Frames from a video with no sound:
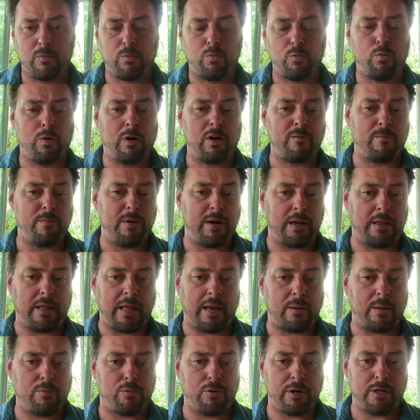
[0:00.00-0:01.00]
one of many
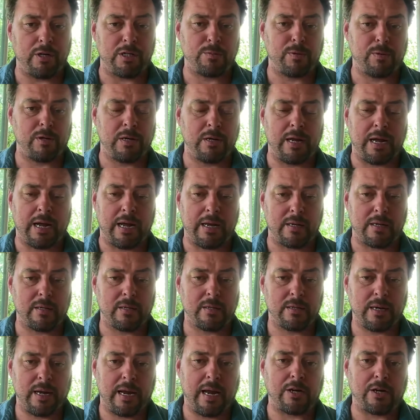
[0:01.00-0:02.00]
data points, but not
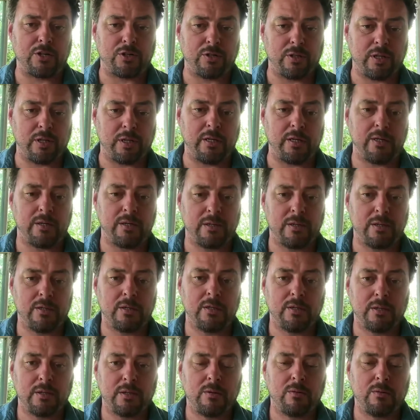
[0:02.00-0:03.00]
actually.
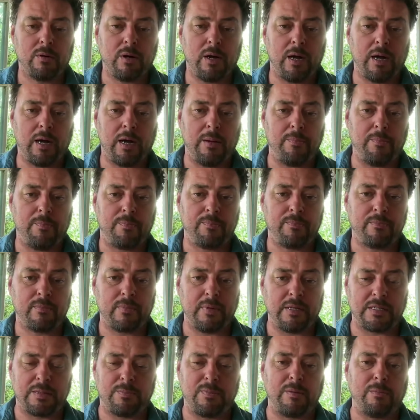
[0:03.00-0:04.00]

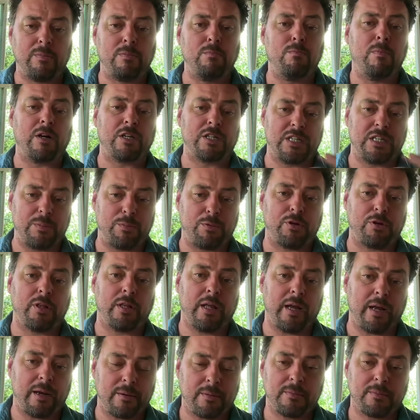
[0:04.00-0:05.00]
It's something much deeper than
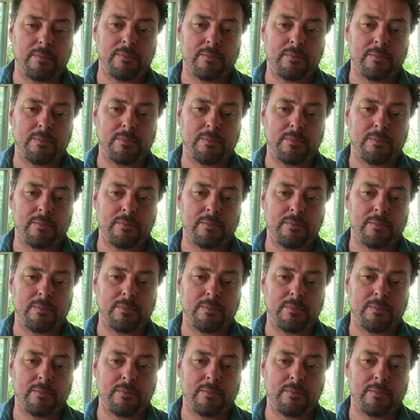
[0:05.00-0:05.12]
that.